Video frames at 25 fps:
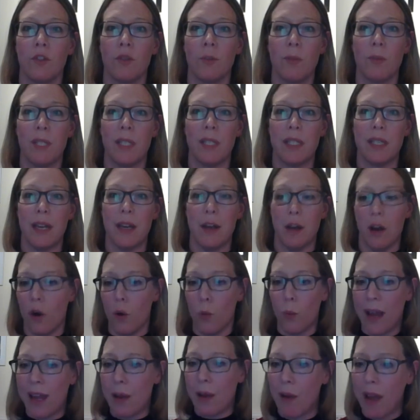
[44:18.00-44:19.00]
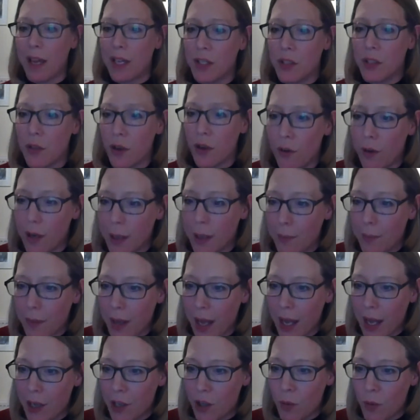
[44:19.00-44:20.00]
you want me to say? Oh, wait, wait, sorry.
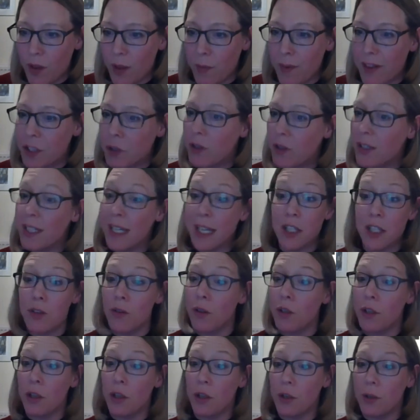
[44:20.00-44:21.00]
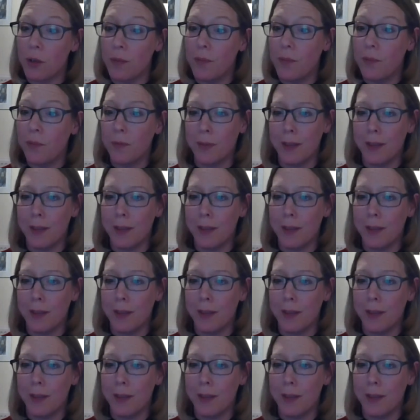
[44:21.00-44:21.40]
I know what the mission is. It's not you,